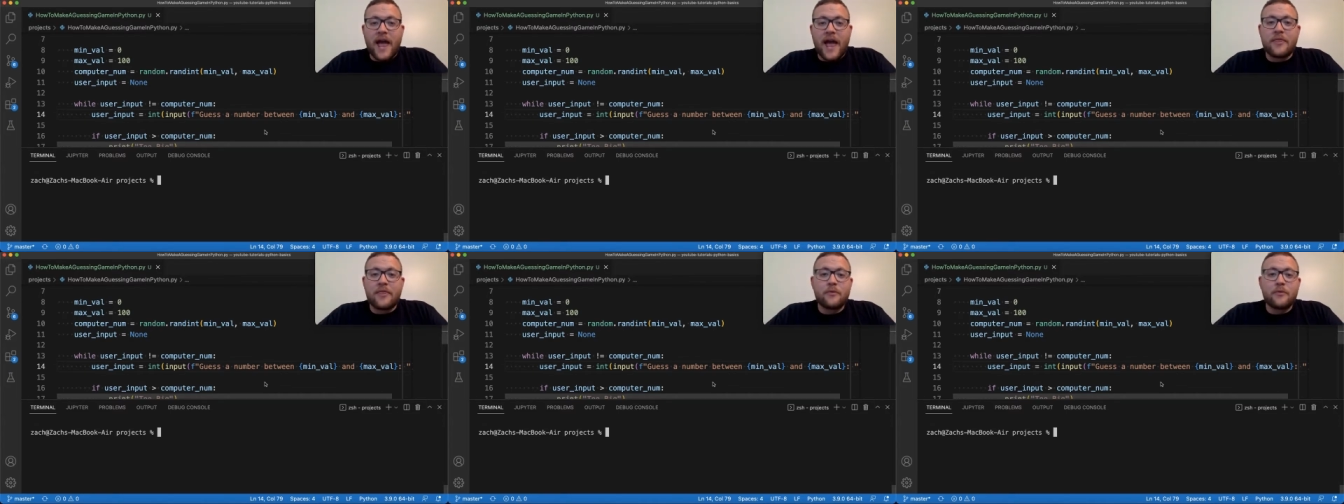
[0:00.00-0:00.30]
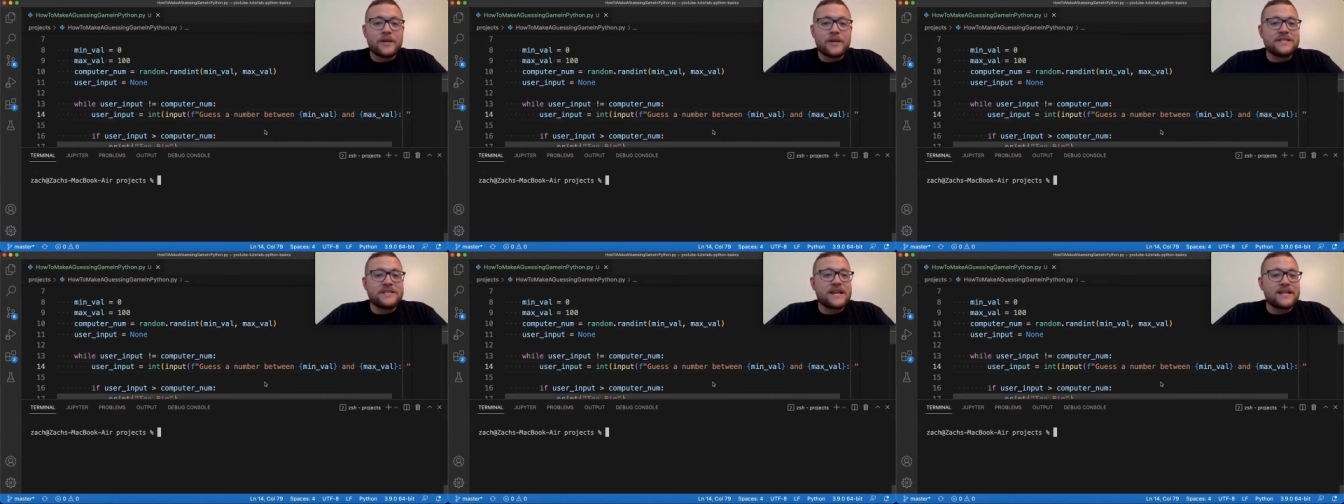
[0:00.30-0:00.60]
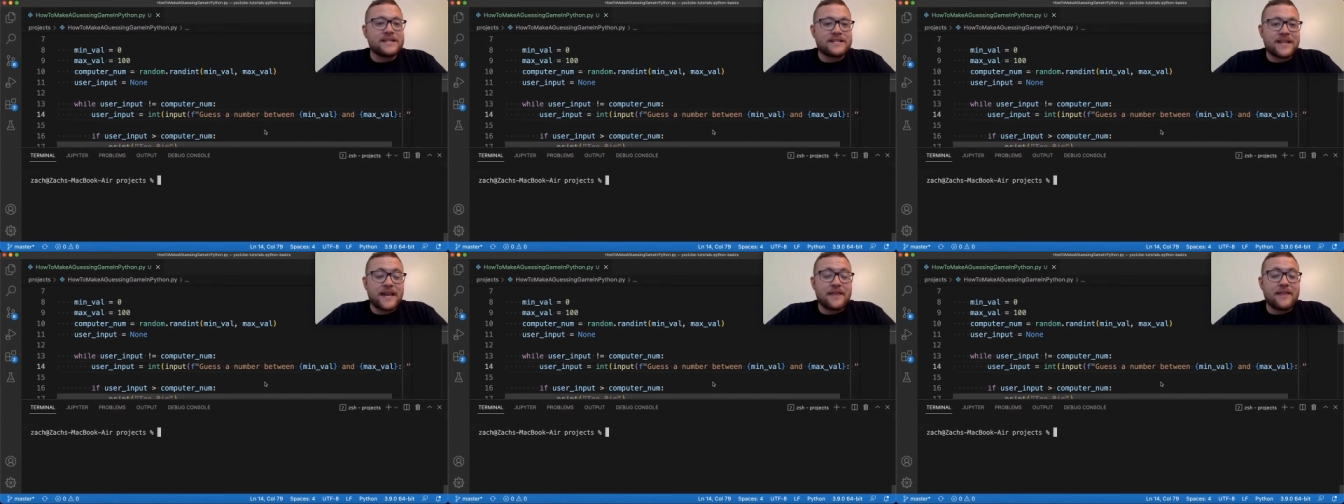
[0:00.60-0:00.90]
And the reason I
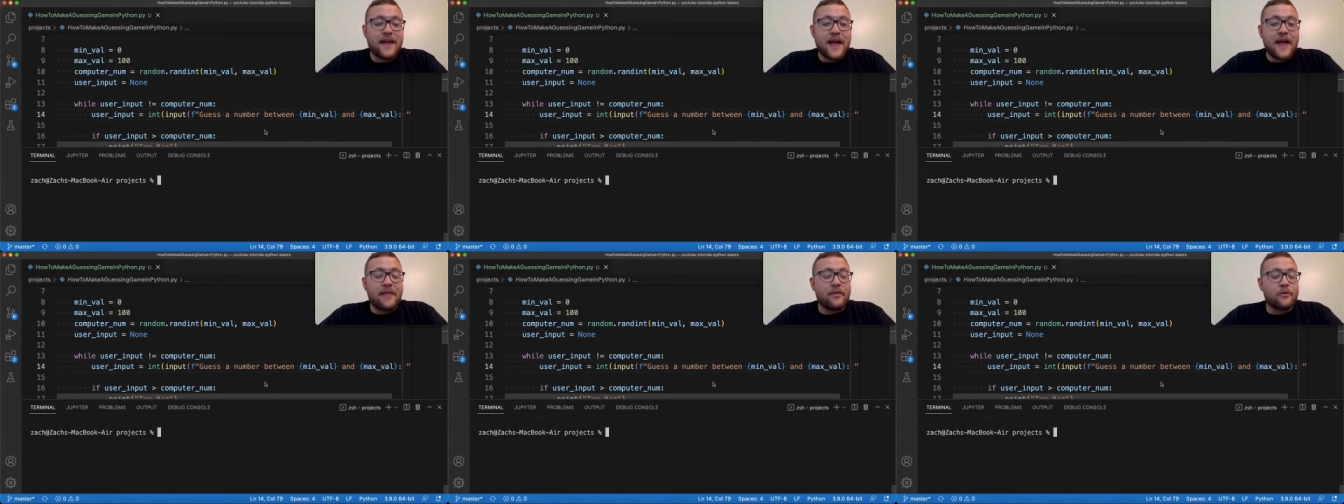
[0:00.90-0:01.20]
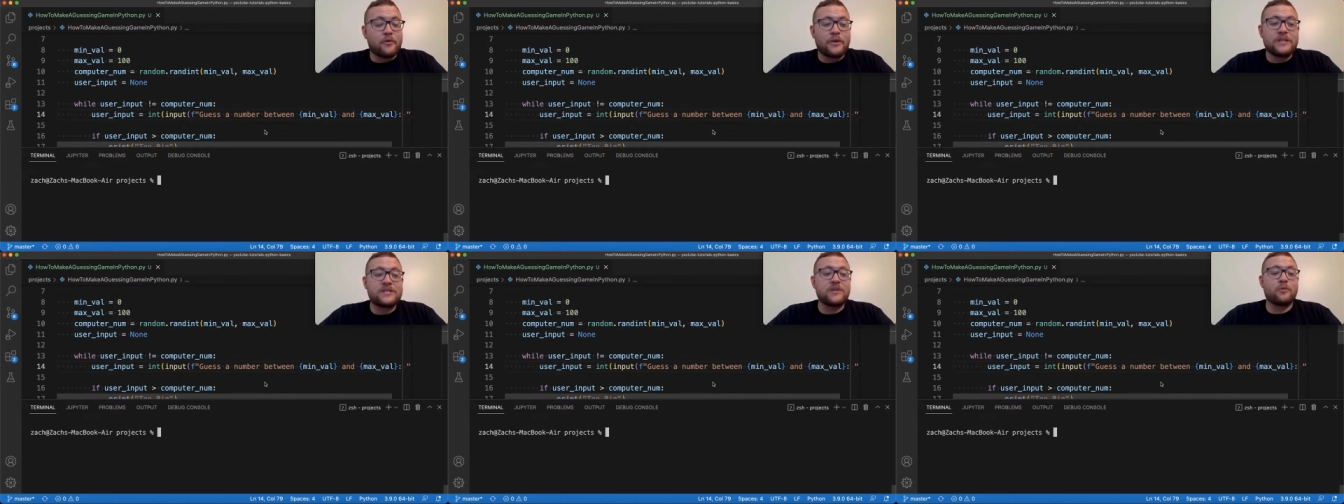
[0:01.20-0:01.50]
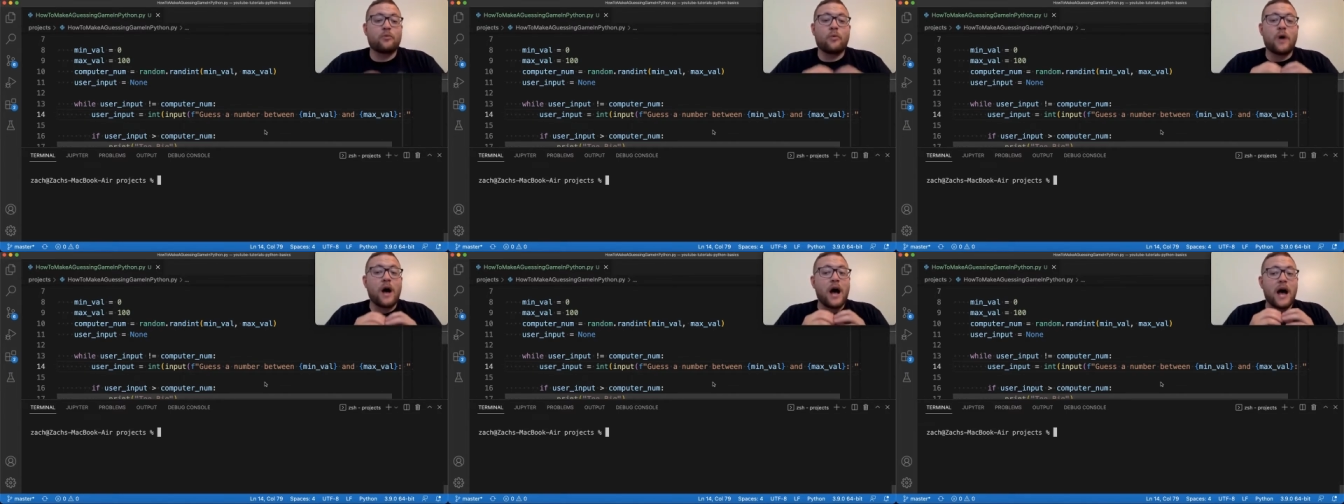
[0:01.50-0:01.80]
say that and the
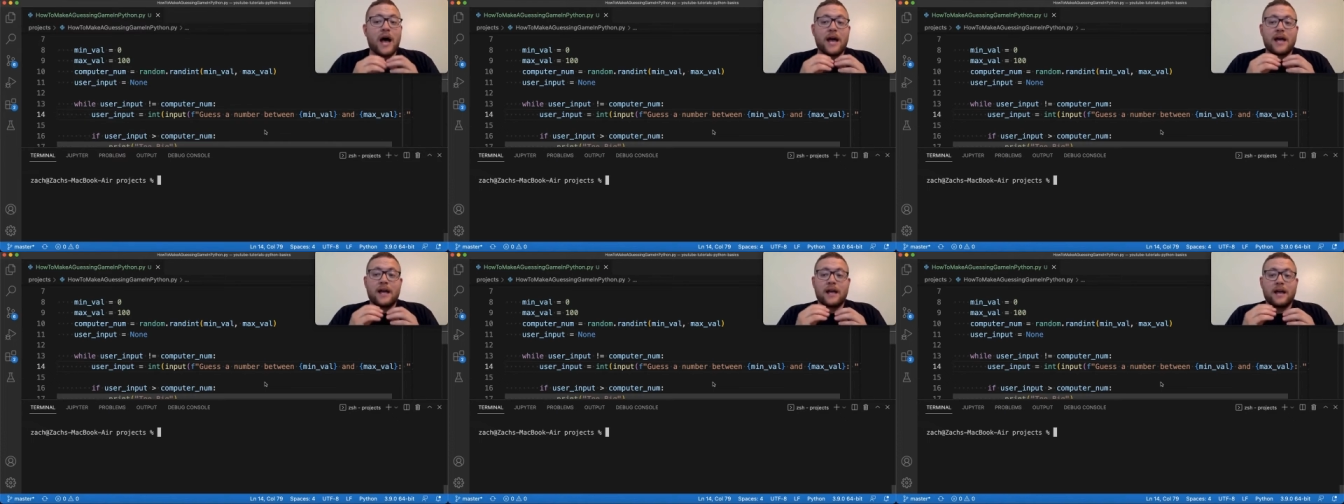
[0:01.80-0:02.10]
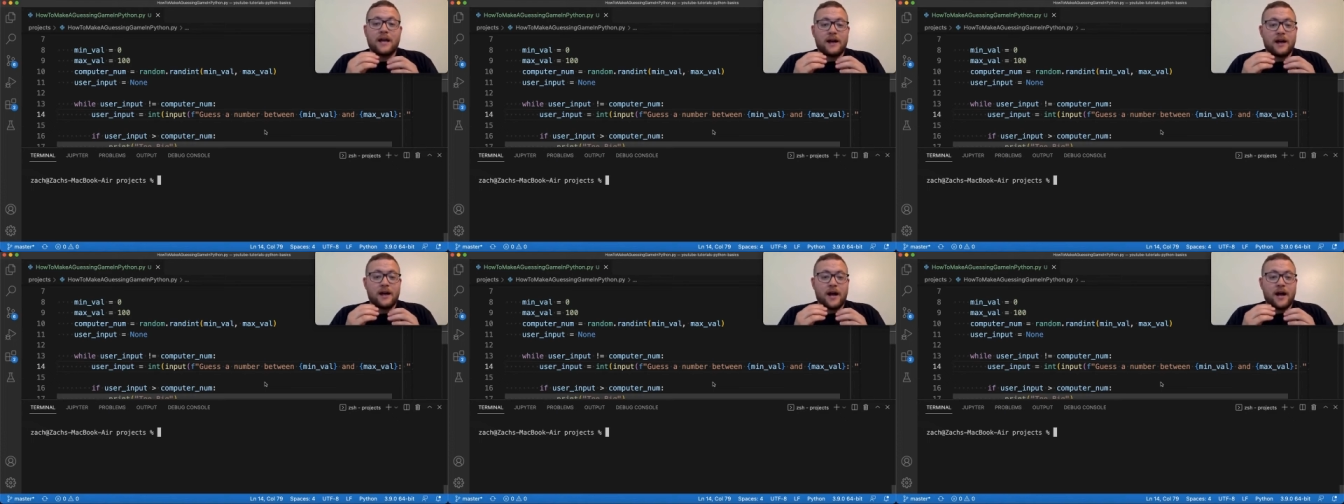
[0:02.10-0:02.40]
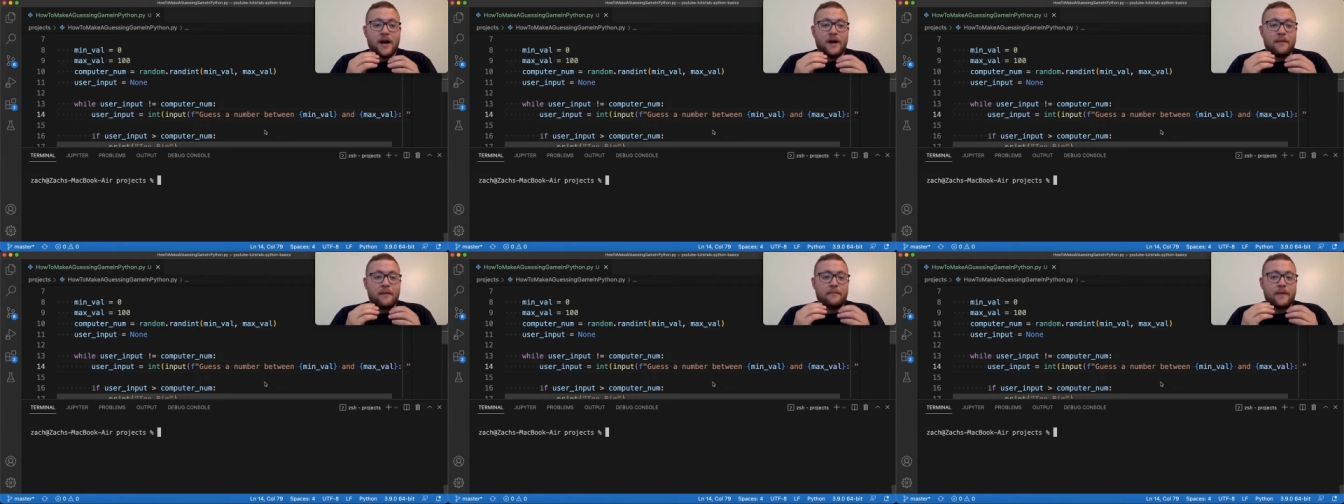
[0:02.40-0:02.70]
reason why
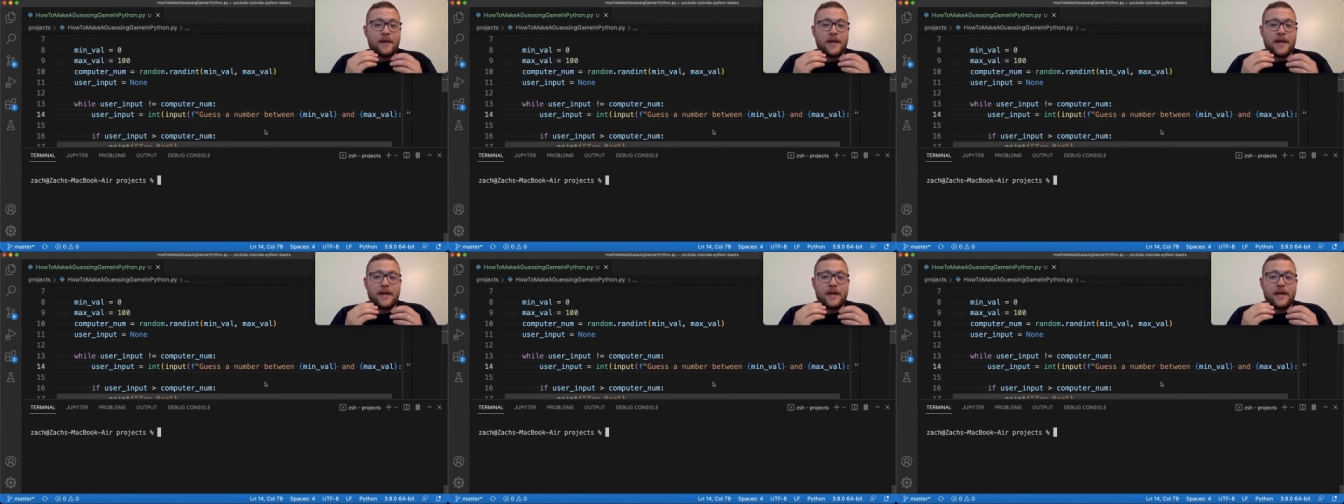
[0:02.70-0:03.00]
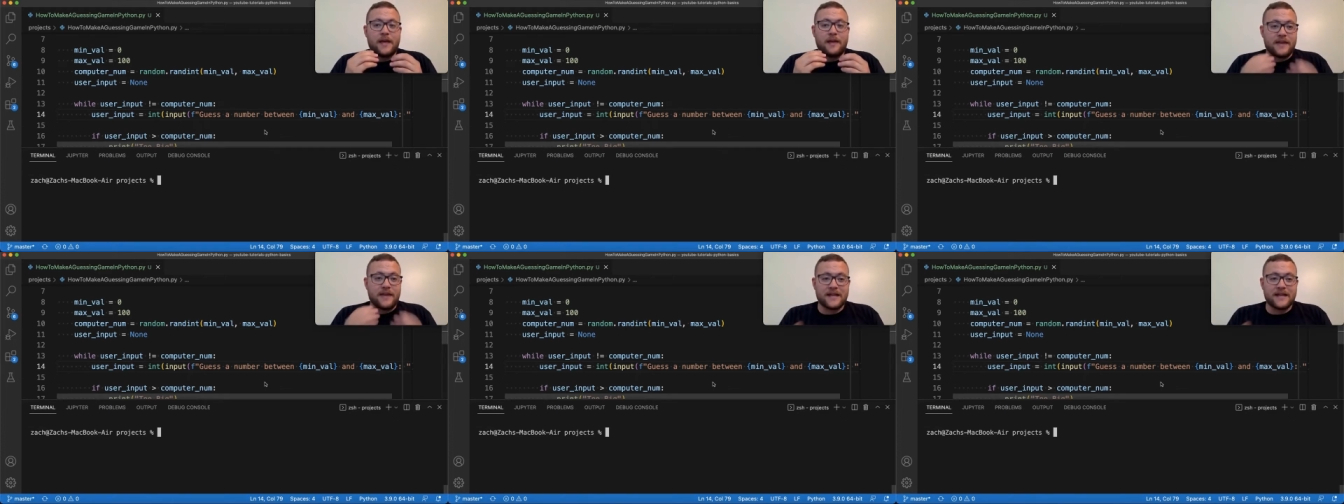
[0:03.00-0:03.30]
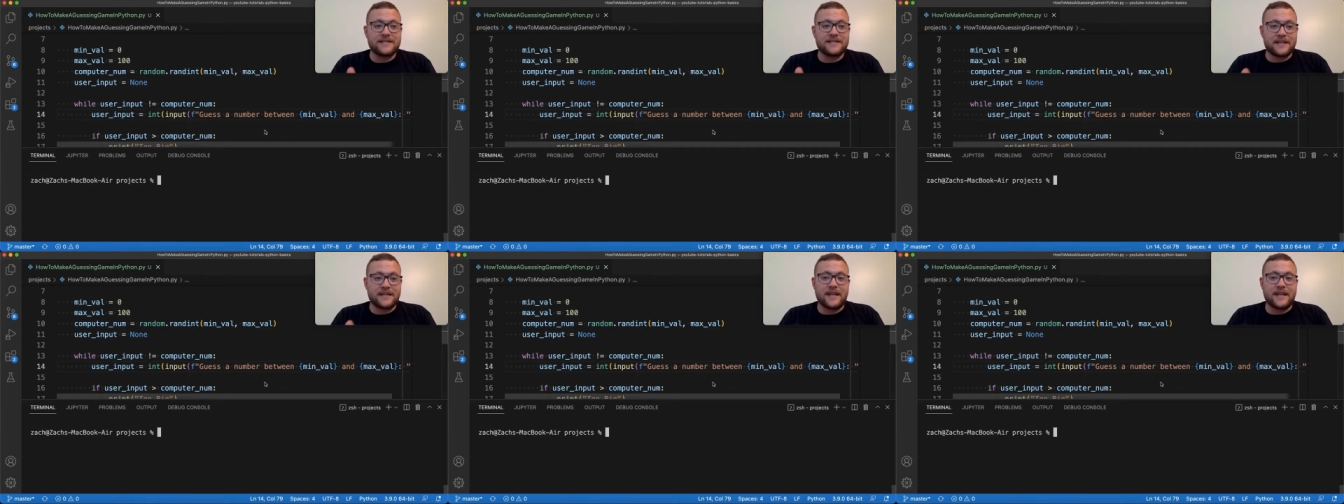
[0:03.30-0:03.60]
um, a
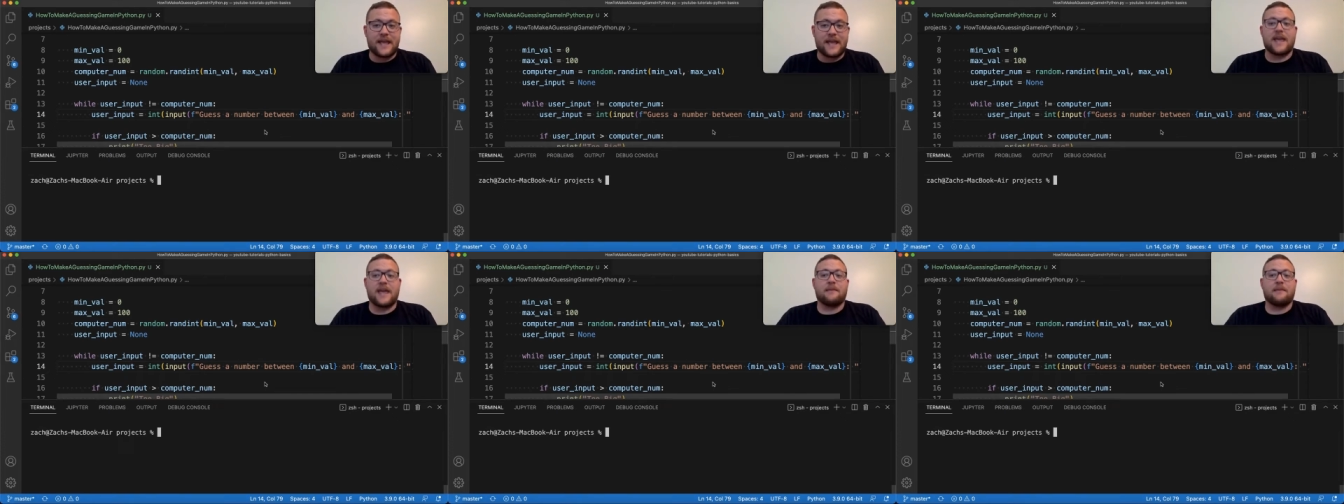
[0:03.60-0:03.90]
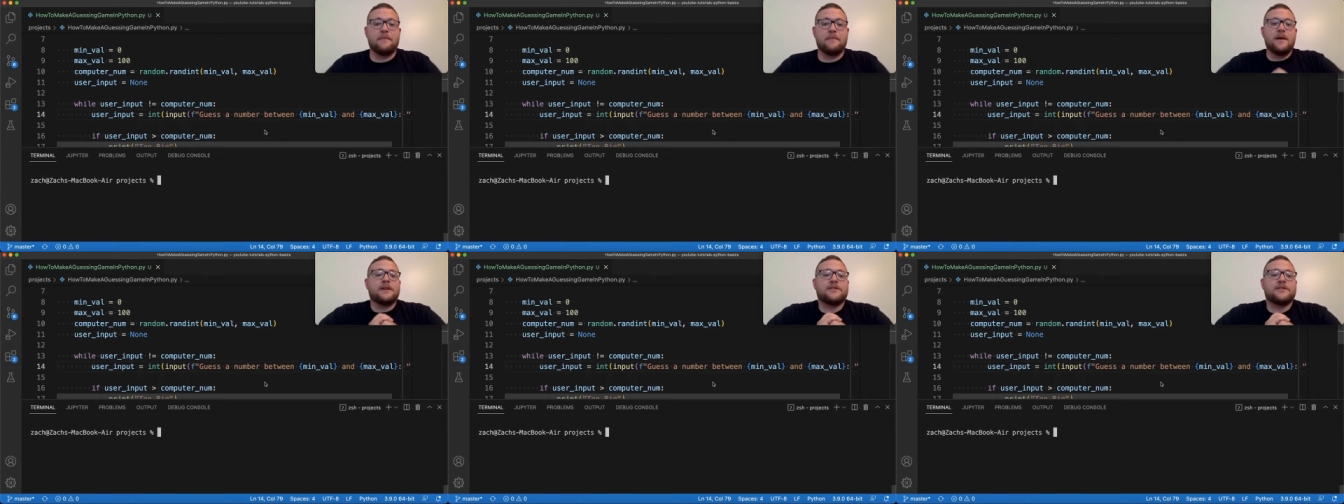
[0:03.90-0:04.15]
guessing game,